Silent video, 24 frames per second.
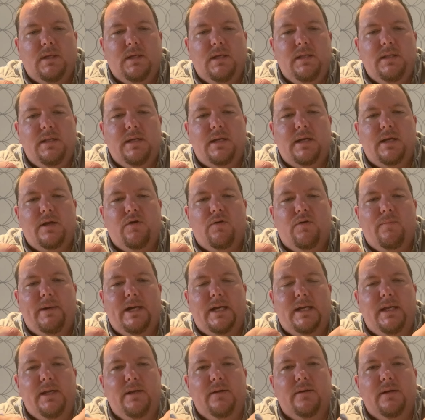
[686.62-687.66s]
And then I go
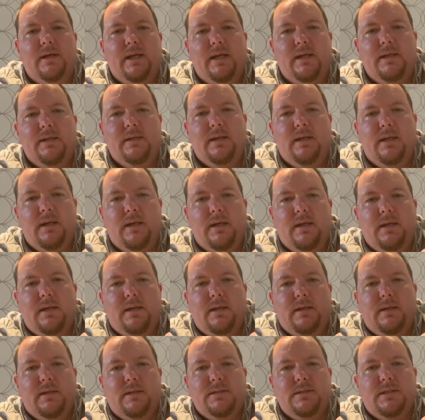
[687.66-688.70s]
back here again
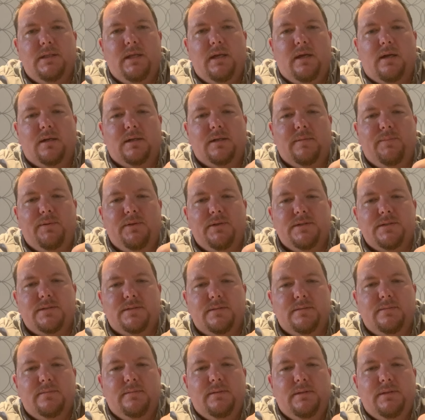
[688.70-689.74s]
to the
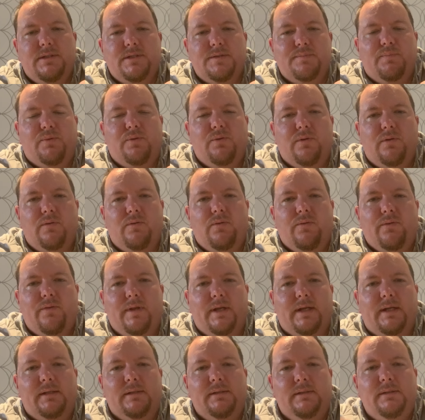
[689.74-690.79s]
octopus and just pull the whole
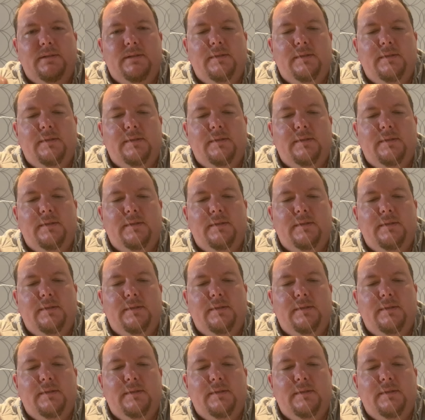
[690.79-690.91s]
thing.